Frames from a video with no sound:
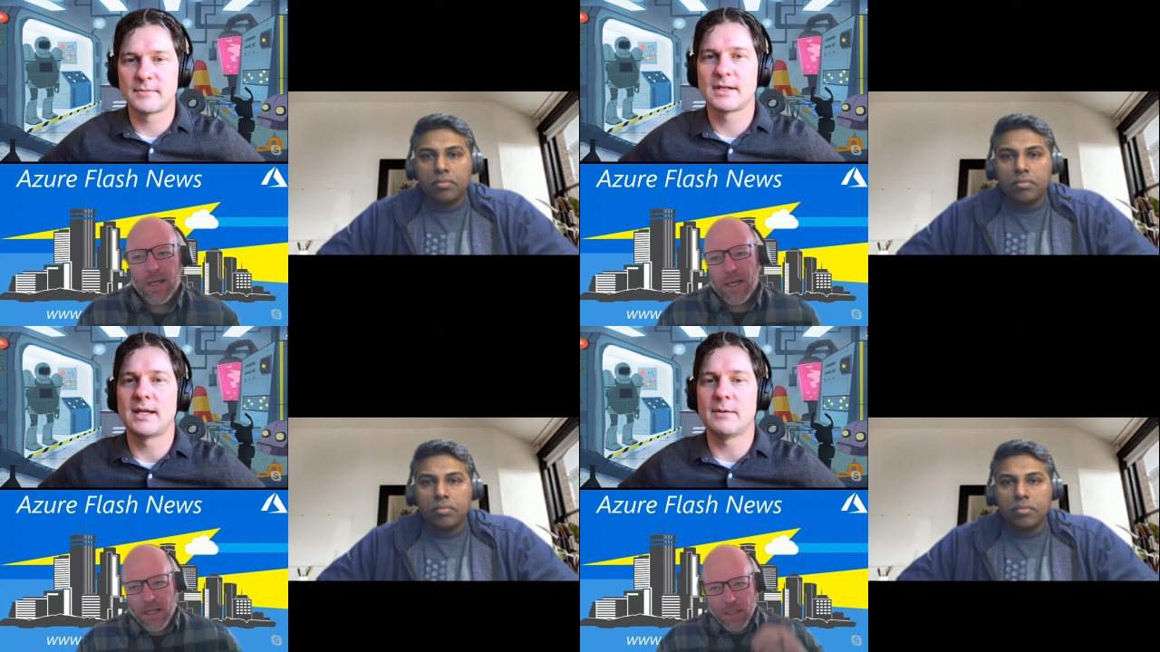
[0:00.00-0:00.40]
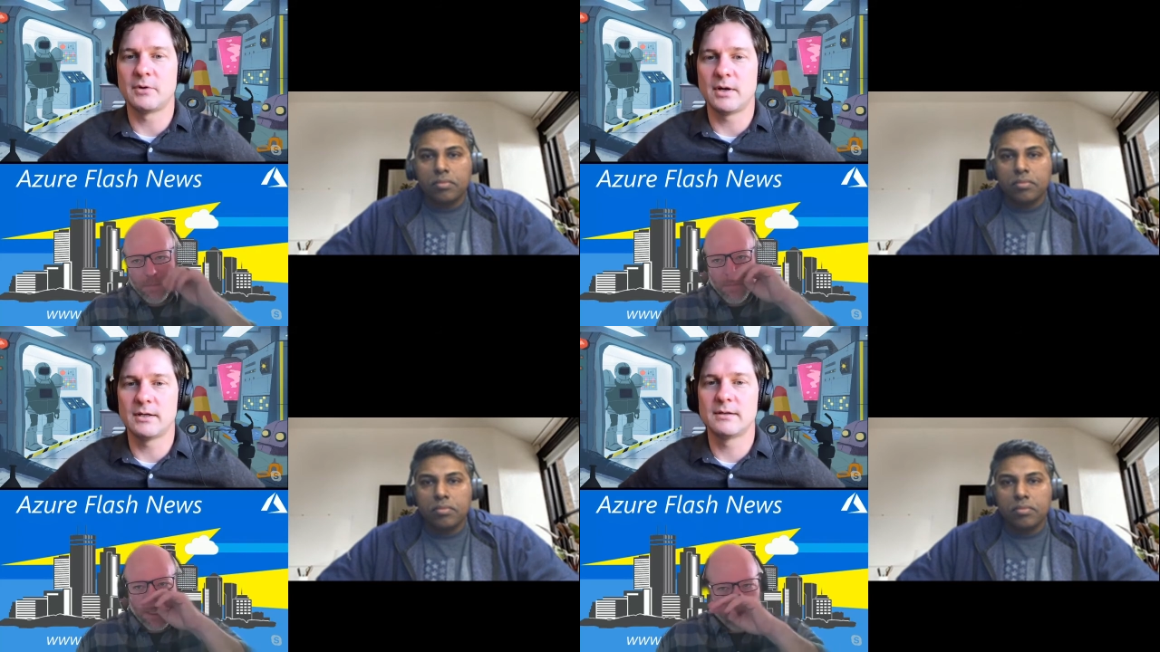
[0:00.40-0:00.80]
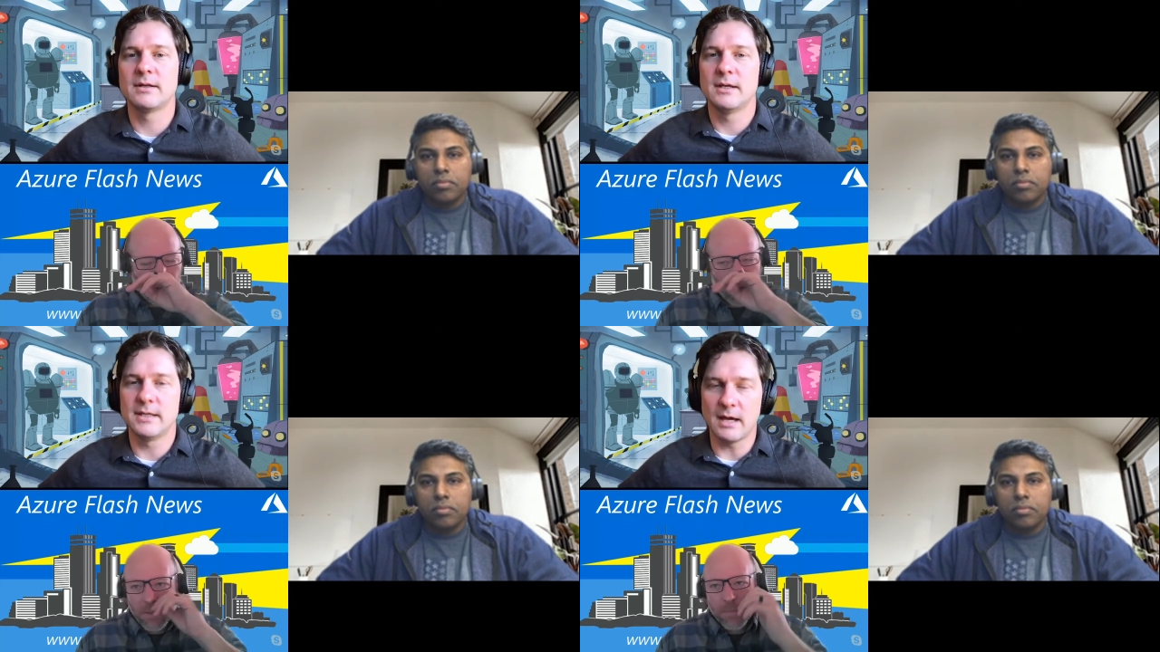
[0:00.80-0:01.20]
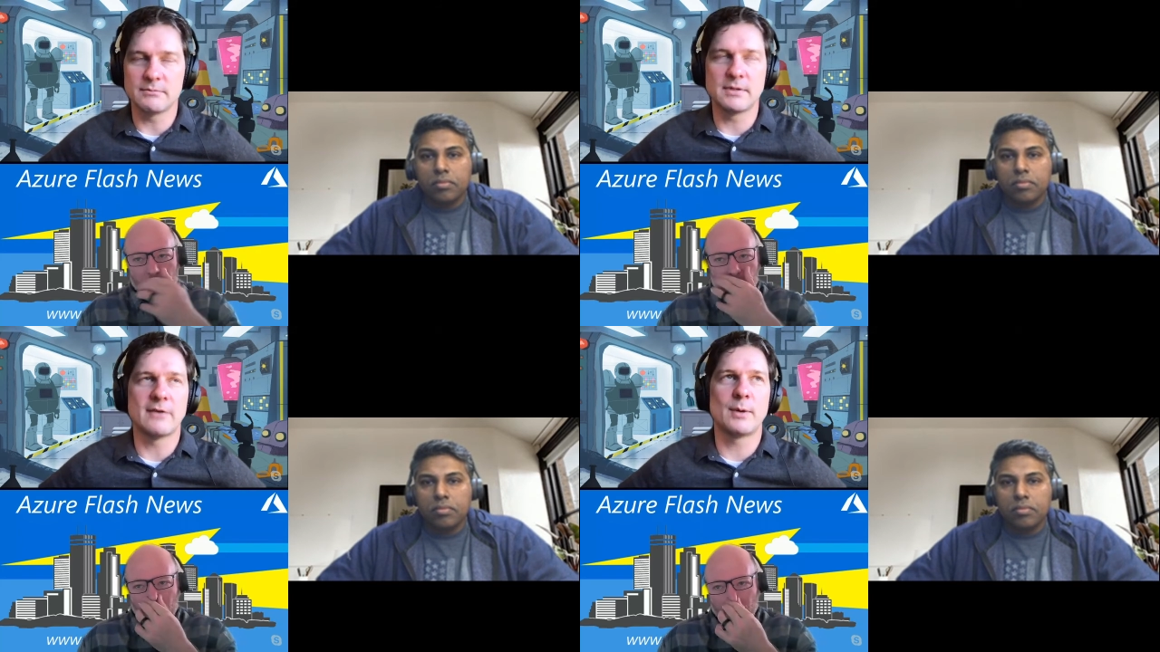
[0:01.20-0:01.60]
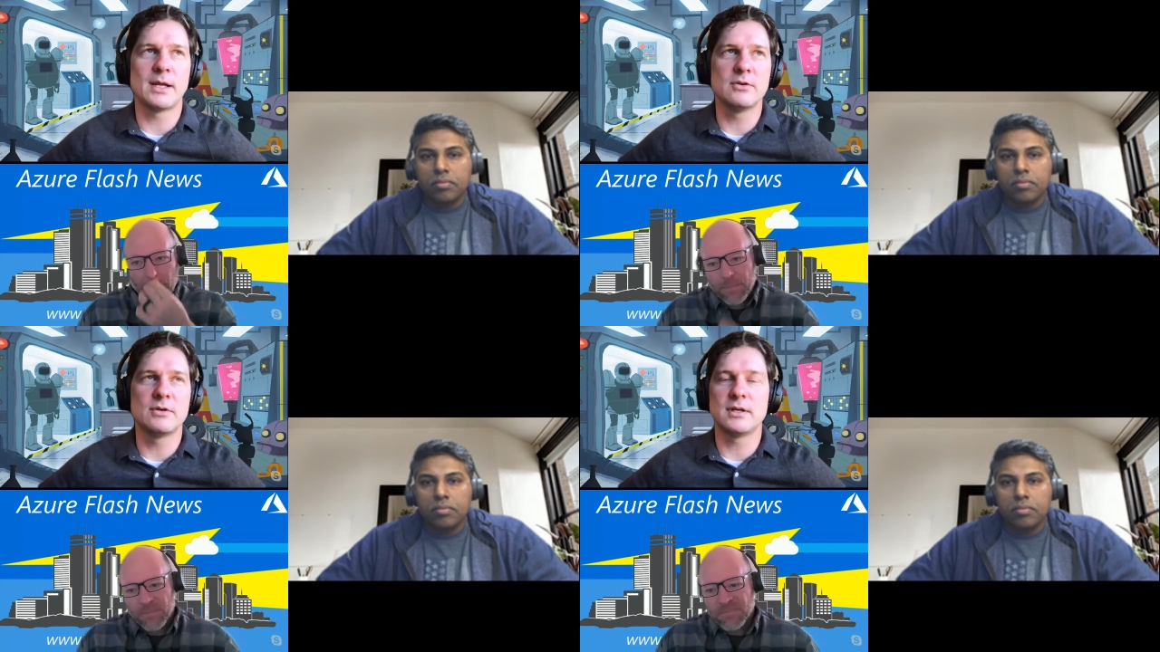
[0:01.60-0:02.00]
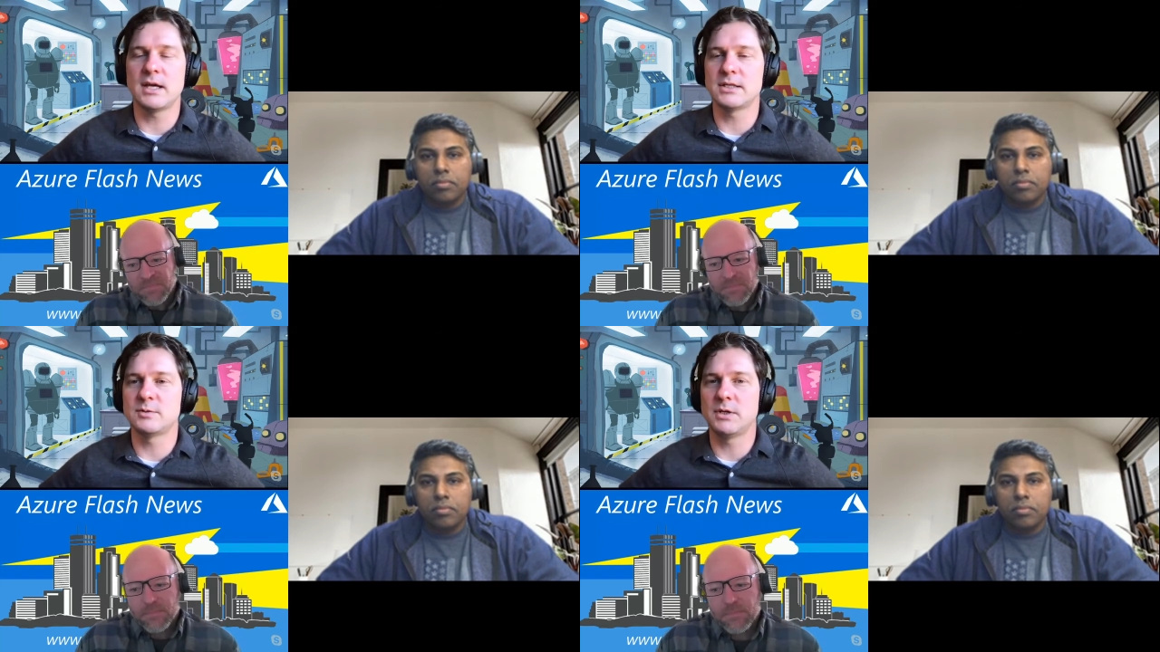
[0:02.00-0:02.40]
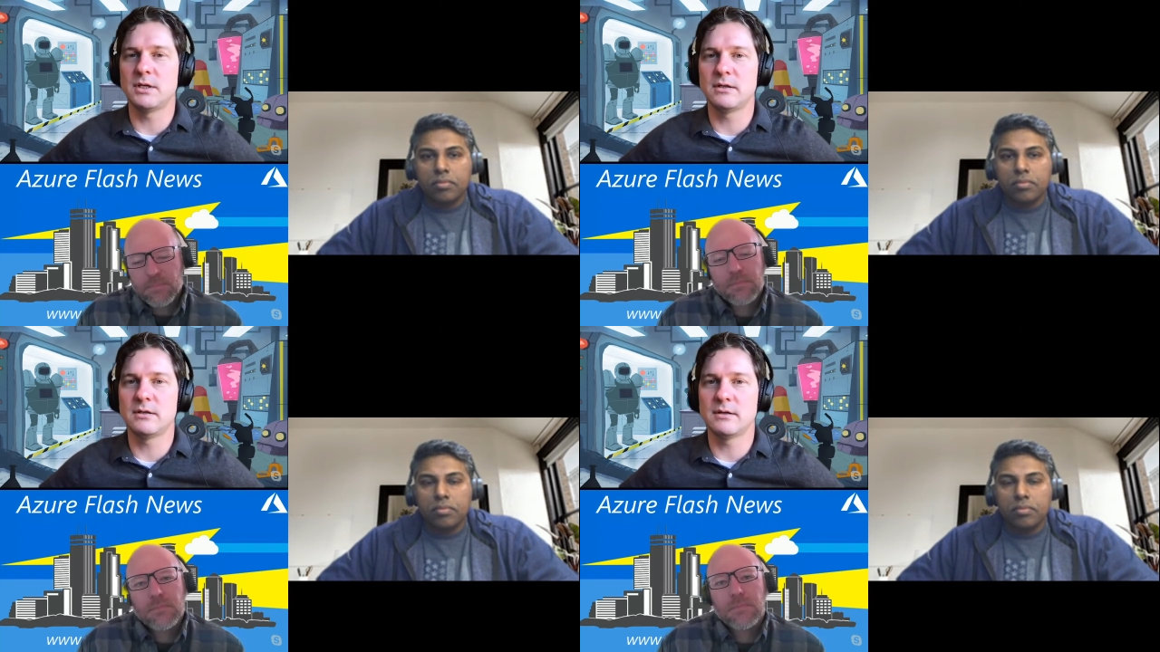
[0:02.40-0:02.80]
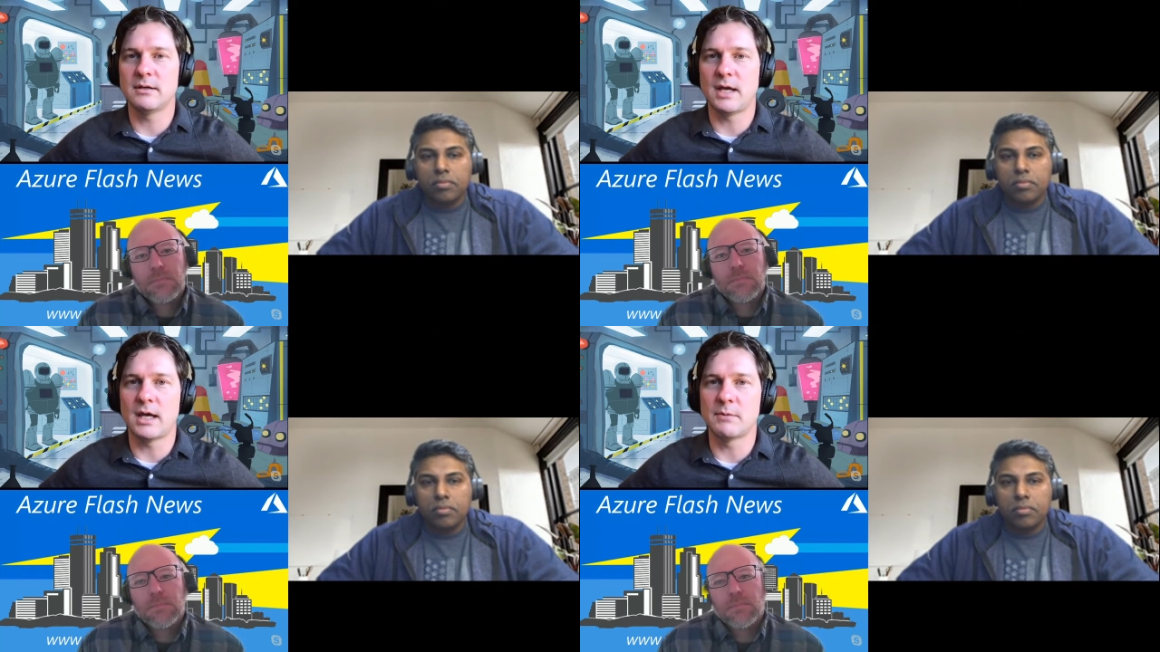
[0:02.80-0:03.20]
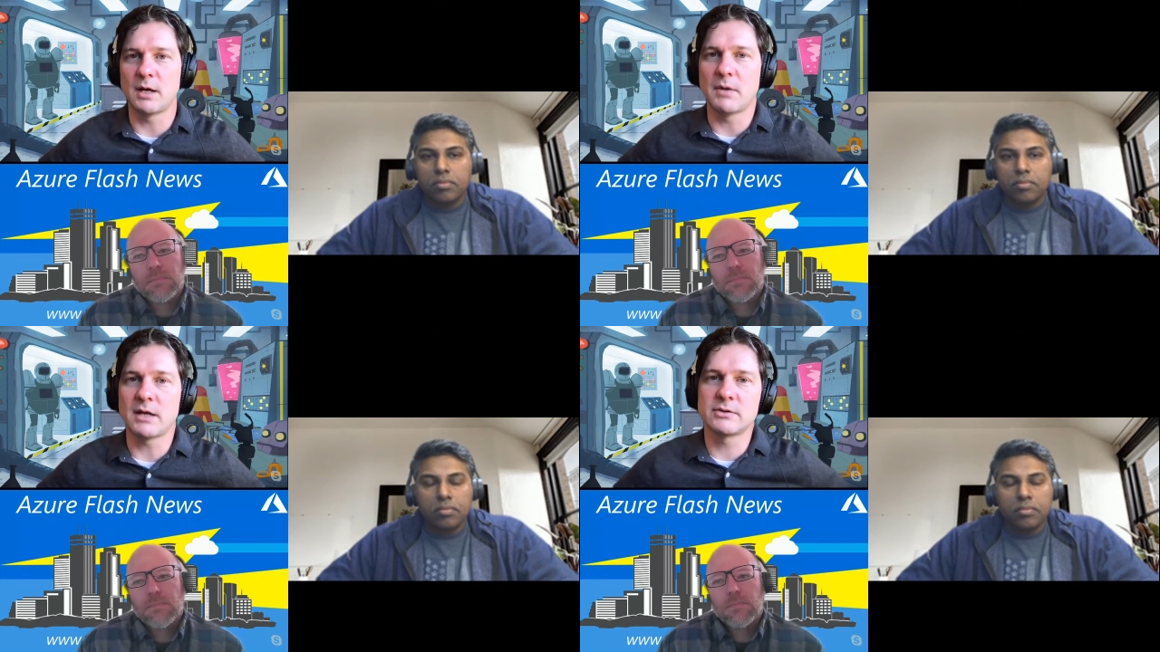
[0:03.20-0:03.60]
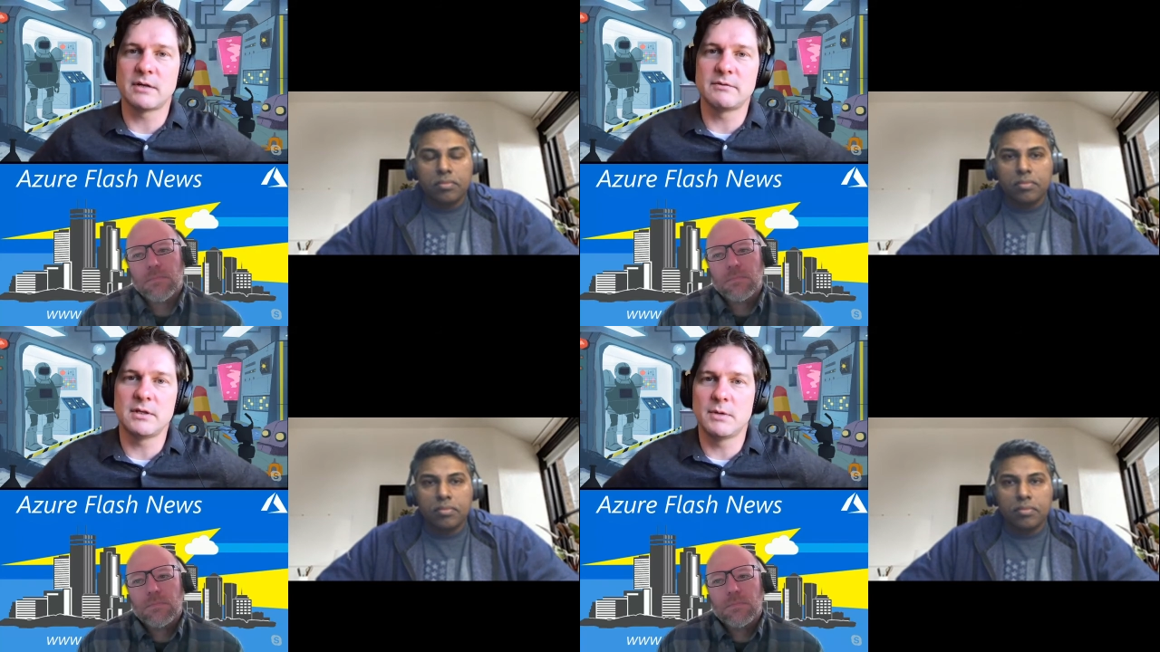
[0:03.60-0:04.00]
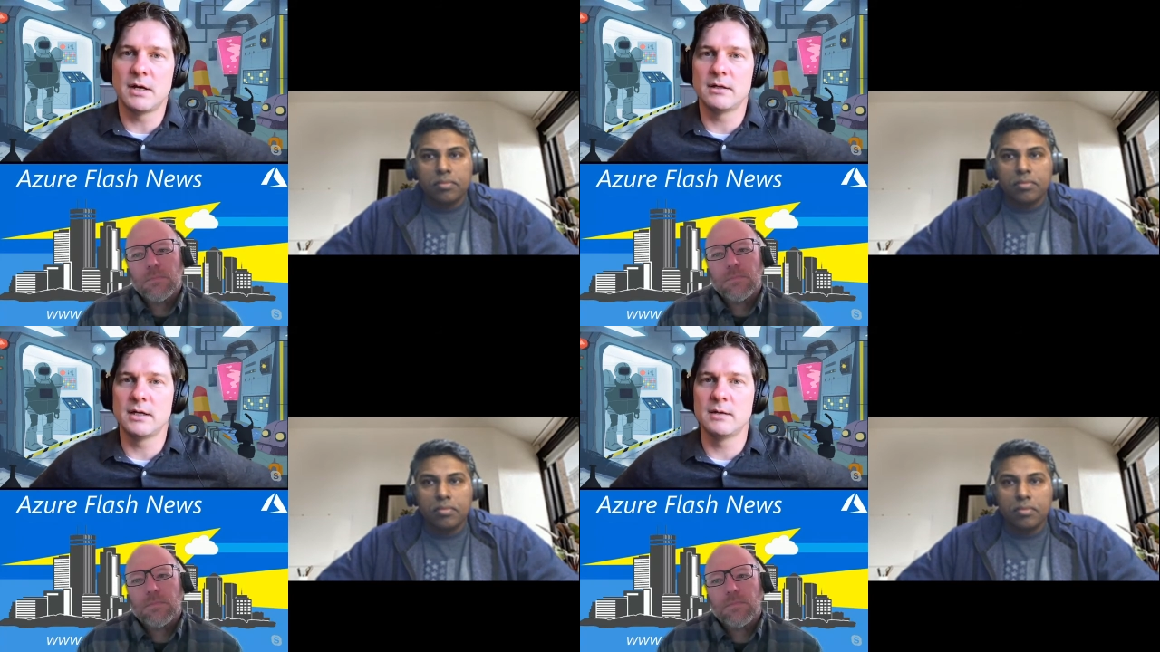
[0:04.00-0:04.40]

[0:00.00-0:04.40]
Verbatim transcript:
Speaker 1: an eye yeah, on great. It. And Mark? Yep. Yeah, everybody, you can catch me at my Microsoft email,